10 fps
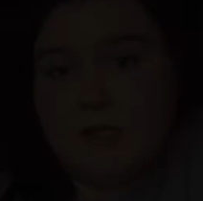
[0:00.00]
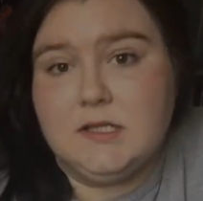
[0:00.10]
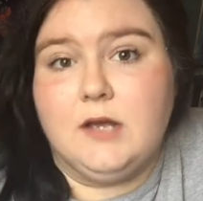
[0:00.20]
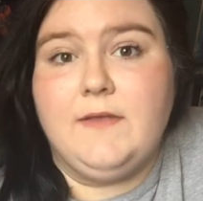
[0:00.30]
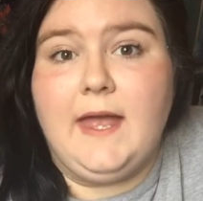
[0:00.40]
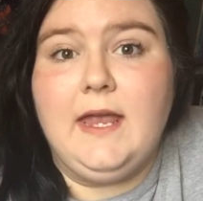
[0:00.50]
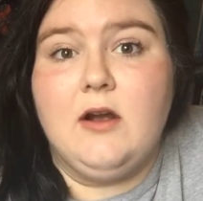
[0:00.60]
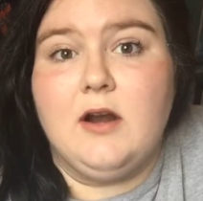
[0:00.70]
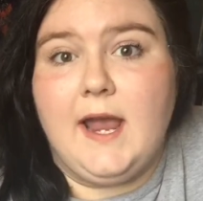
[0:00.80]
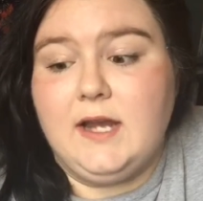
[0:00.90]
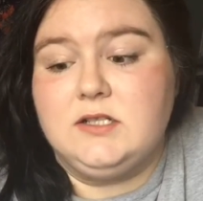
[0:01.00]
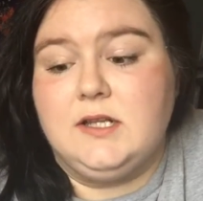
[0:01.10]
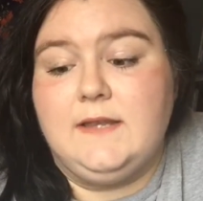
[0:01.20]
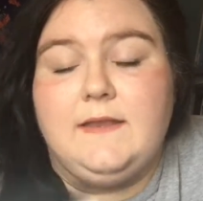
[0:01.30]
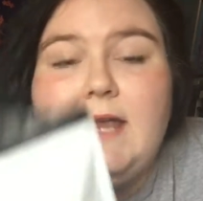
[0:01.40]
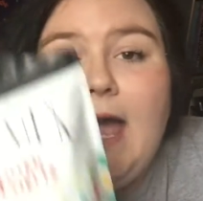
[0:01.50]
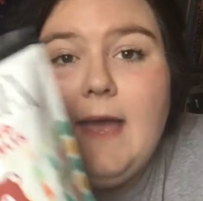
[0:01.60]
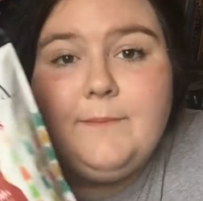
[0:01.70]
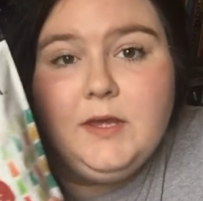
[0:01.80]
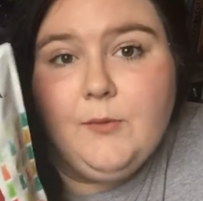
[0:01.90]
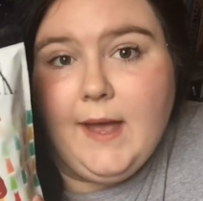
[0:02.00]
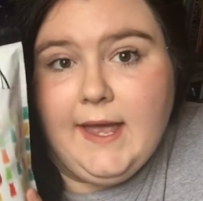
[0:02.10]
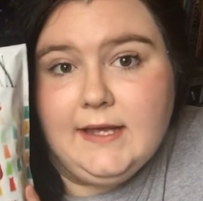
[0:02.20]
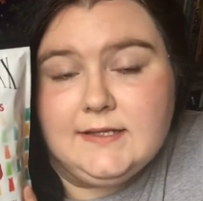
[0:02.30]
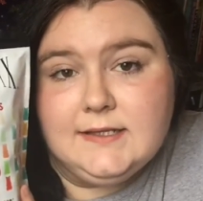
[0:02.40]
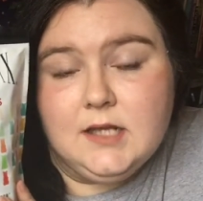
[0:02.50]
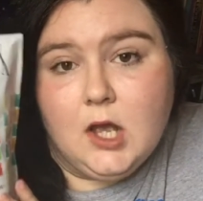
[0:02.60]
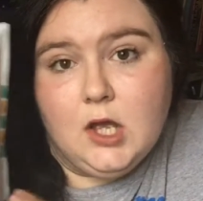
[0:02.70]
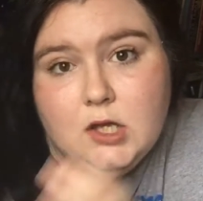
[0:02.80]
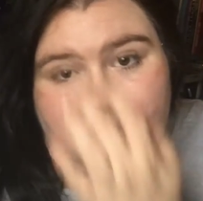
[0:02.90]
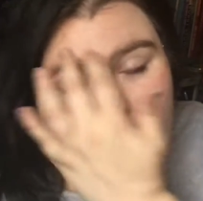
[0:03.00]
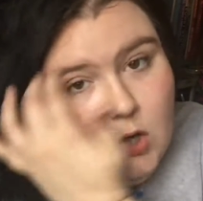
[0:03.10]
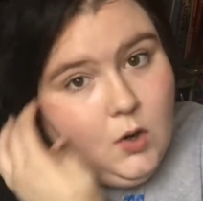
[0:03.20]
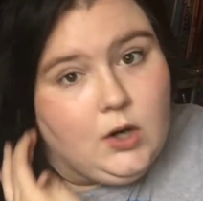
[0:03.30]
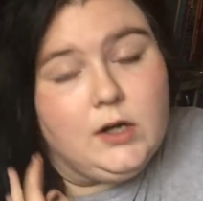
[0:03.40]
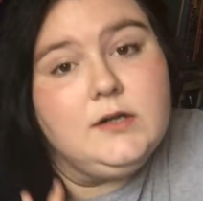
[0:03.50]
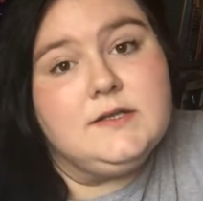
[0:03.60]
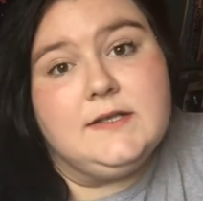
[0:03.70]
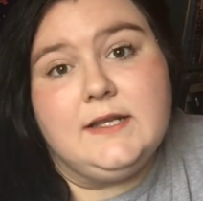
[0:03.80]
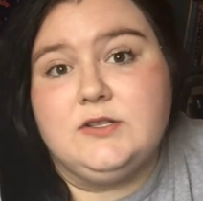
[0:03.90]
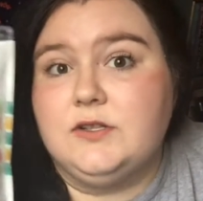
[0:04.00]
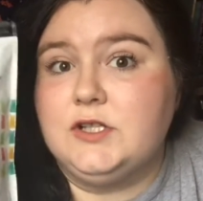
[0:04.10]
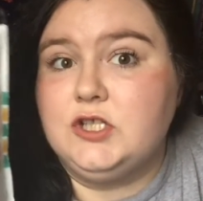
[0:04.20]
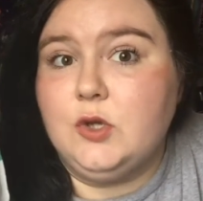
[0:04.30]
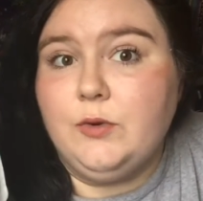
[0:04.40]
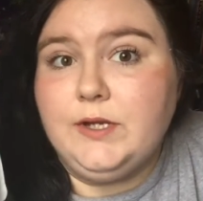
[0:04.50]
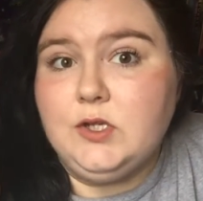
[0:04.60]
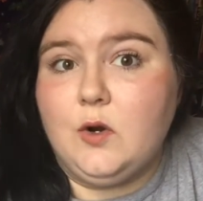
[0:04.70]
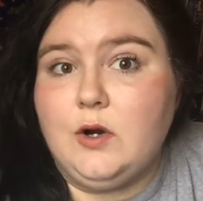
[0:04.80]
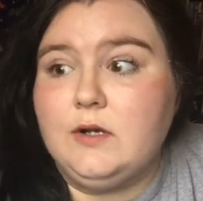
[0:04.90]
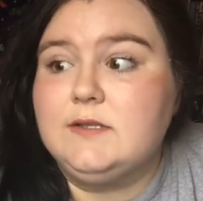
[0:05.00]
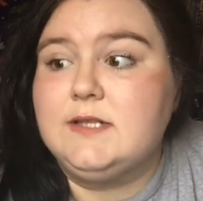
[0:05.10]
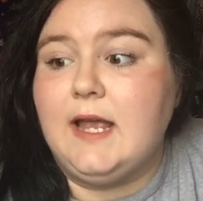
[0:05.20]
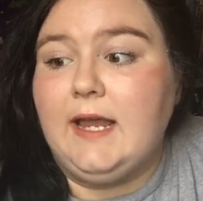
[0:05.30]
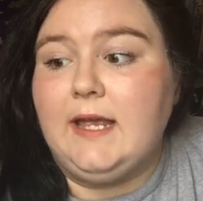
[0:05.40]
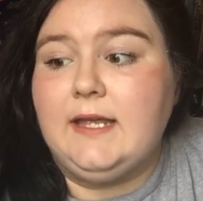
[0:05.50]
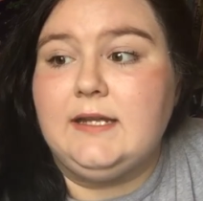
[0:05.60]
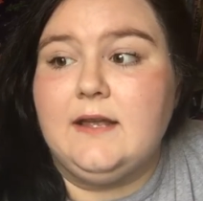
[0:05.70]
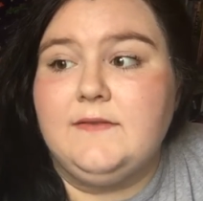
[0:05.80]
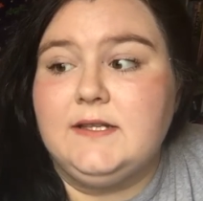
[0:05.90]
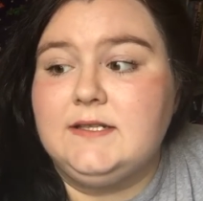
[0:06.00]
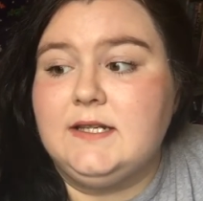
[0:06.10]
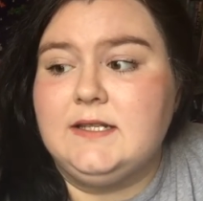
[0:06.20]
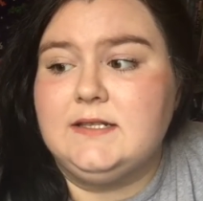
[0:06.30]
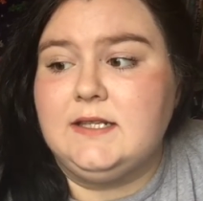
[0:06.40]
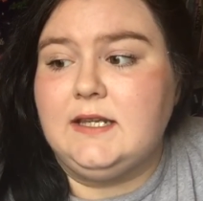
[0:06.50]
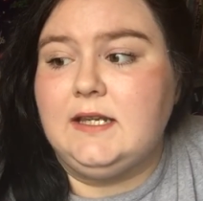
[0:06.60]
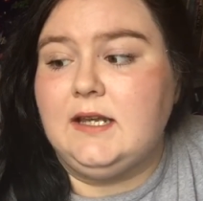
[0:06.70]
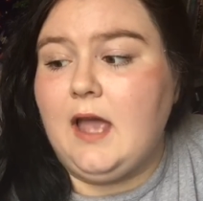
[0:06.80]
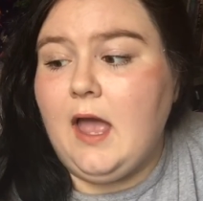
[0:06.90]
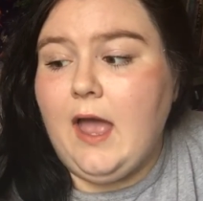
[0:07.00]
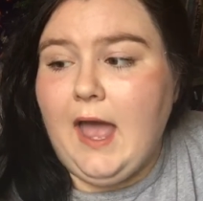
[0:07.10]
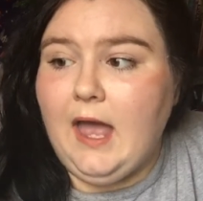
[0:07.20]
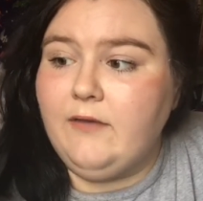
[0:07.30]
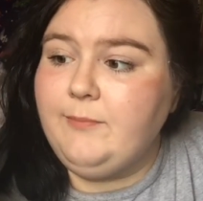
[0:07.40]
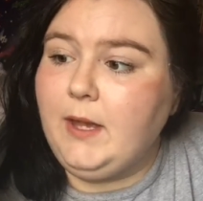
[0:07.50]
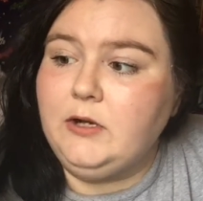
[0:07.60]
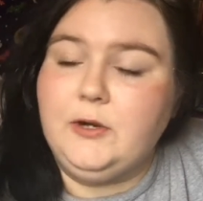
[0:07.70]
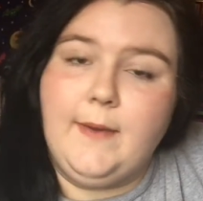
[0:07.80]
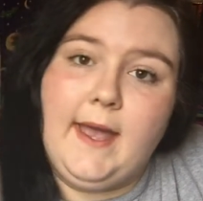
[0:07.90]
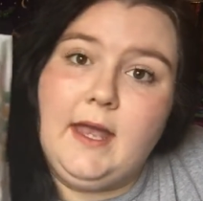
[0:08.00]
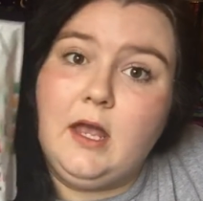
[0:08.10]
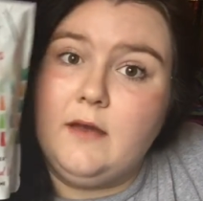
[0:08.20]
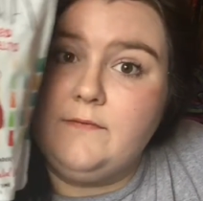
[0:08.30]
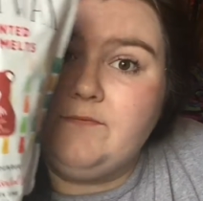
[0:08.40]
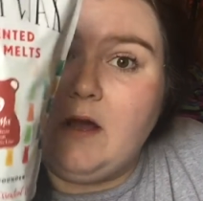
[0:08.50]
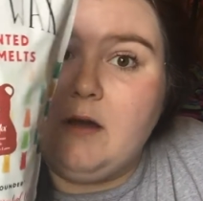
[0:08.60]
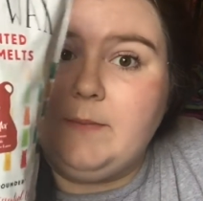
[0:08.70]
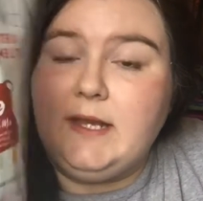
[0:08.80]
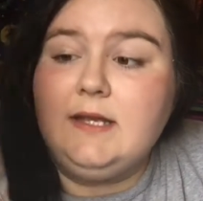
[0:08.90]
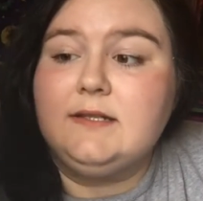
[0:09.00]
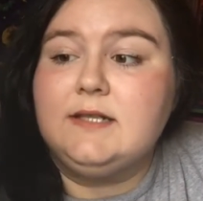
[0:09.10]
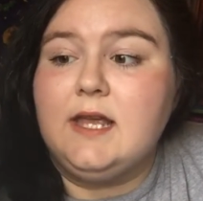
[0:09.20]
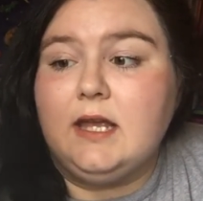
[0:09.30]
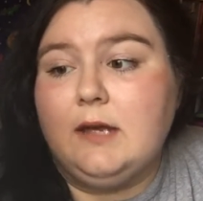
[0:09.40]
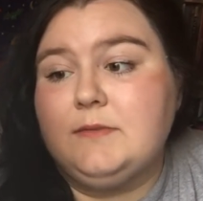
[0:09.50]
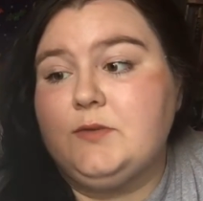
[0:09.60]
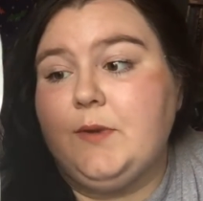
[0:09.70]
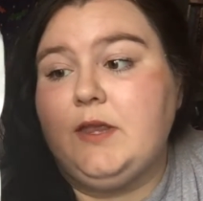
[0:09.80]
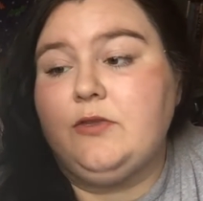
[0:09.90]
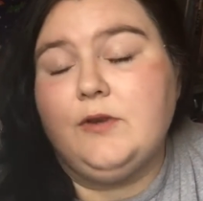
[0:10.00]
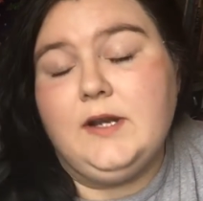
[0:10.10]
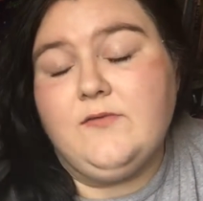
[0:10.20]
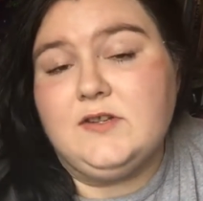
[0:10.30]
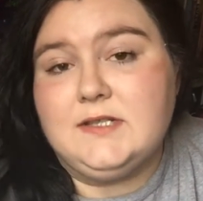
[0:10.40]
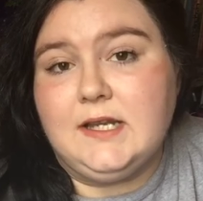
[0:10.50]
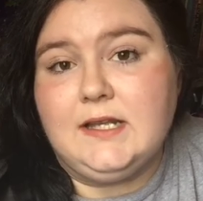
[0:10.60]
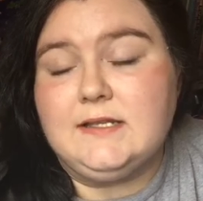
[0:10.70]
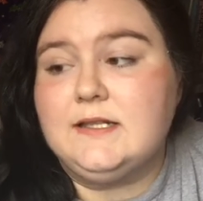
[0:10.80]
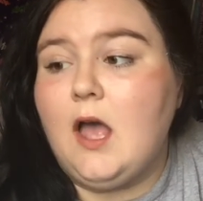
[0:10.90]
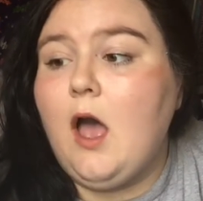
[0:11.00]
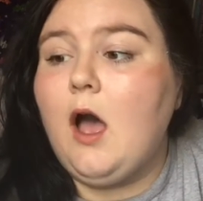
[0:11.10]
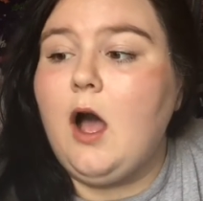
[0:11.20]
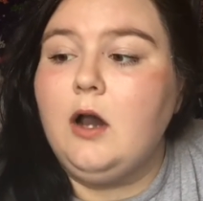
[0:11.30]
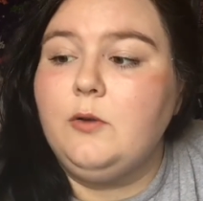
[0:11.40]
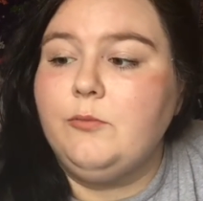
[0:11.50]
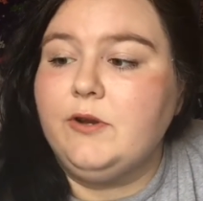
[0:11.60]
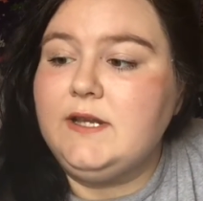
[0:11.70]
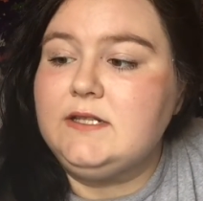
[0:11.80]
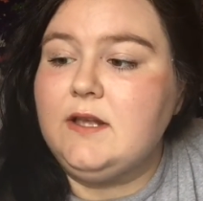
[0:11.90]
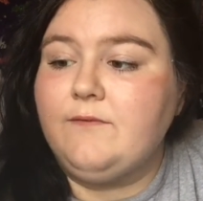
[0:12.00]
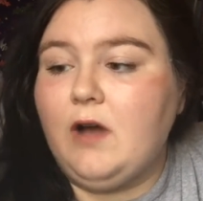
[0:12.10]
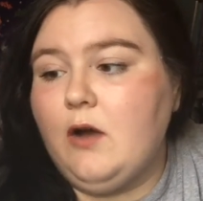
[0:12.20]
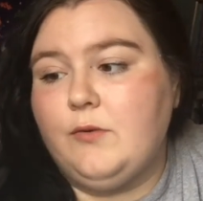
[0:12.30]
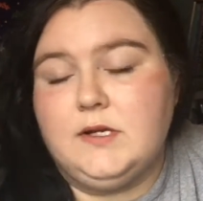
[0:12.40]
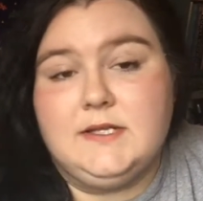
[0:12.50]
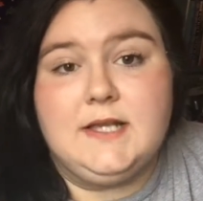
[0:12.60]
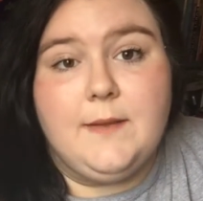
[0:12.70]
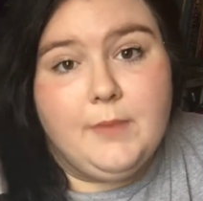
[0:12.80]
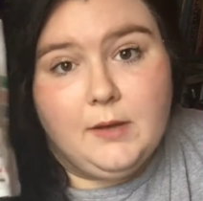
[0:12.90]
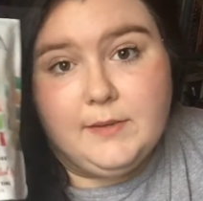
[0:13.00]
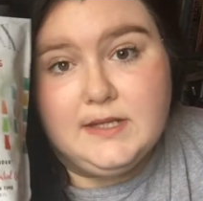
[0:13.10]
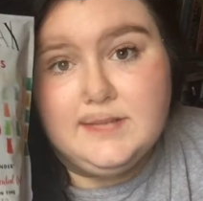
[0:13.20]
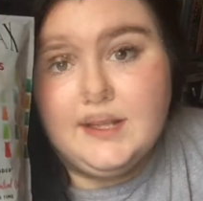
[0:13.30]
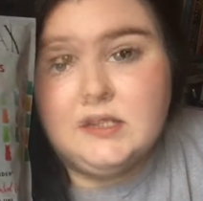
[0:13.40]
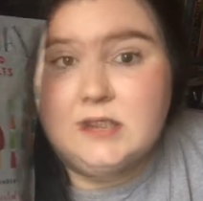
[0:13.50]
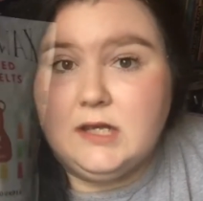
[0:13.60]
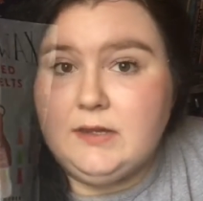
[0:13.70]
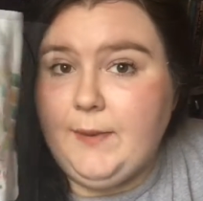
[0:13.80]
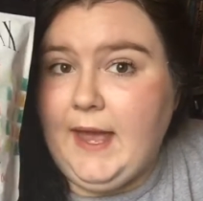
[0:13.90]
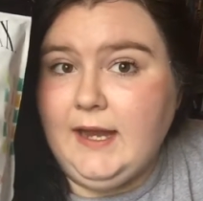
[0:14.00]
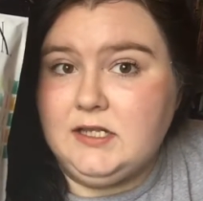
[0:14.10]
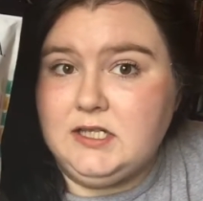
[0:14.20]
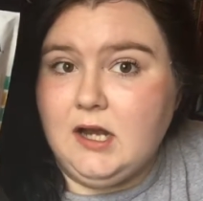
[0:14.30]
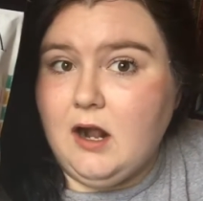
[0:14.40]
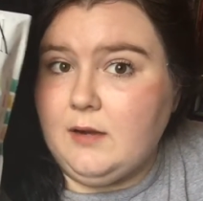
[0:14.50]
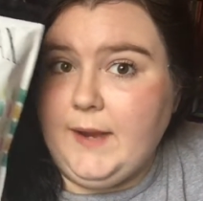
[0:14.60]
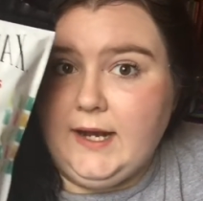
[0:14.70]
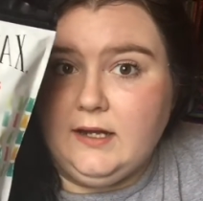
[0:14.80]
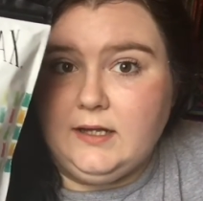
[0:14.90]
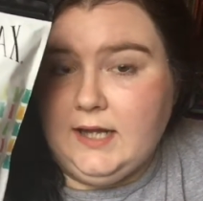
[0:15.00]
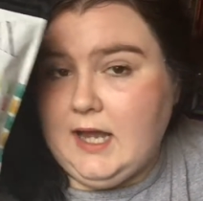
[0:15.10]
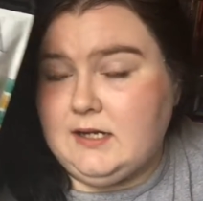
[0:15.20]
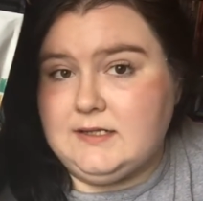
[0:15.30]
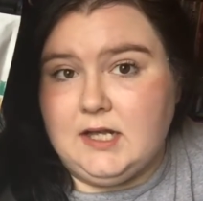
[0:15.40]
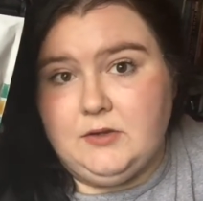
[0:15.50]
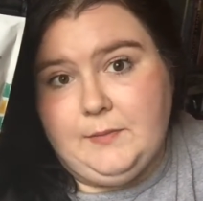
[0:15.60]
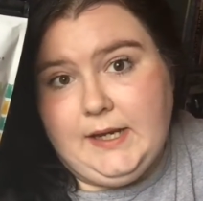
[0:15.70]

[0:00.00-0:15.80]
So they are actually the Happy Wax tarts. These are the soy tarts, and this is the half pounder bag of fall mix. It comes with three different scents: Autumn Breeze, Fall Woods, and Pumpkin Spice Latte. So the packaging automatically kind of sold